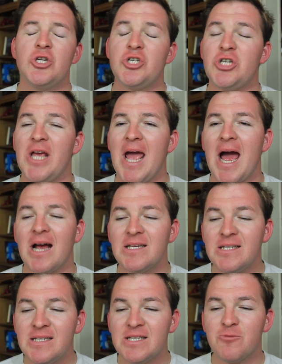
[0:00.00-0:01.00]
she
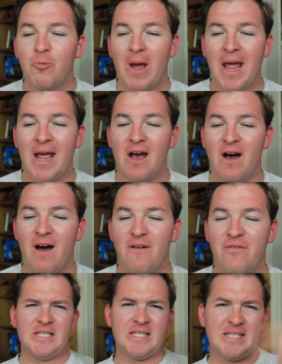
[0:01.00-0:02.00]
has this way
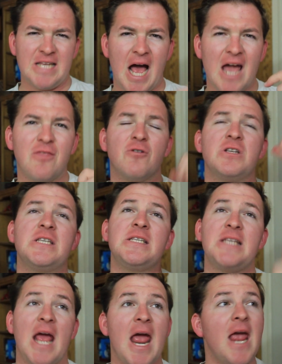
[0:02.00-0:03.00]
of either
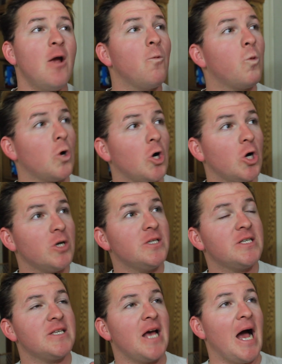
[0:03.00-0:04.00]
saying
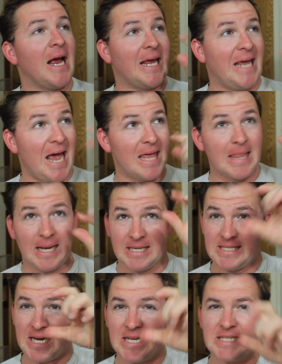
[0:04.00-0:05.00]
words again, like
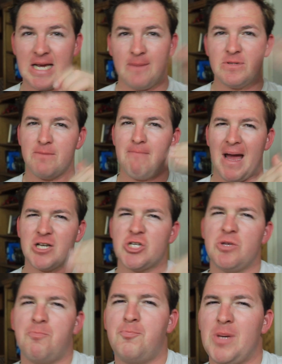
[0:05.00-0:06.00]
a second time to
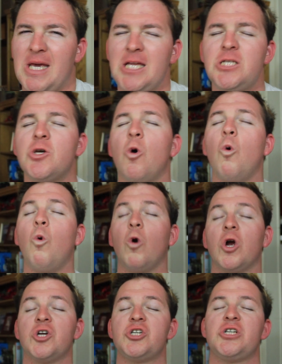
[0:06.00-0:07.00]
match the beat,
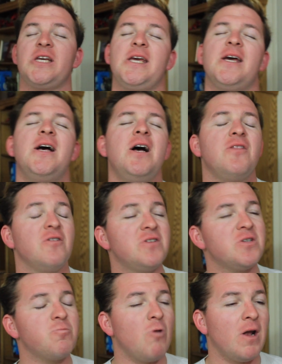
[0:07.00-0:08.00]
or there's
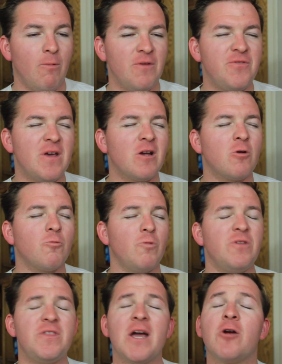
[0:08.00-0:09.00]
this one with
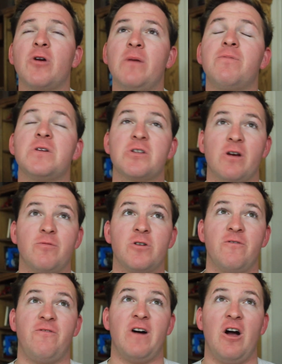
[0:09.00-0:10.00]
that green
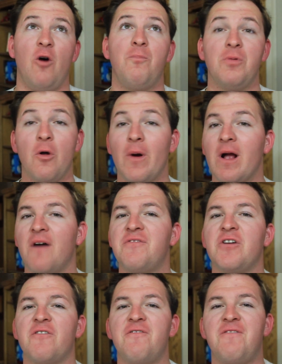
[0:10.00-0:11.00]
prescription file blowing
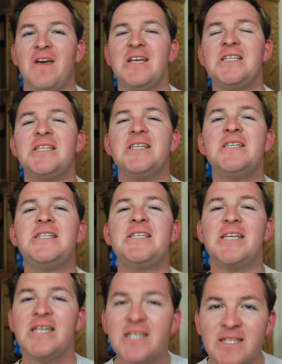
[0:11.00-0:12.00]
off their faces,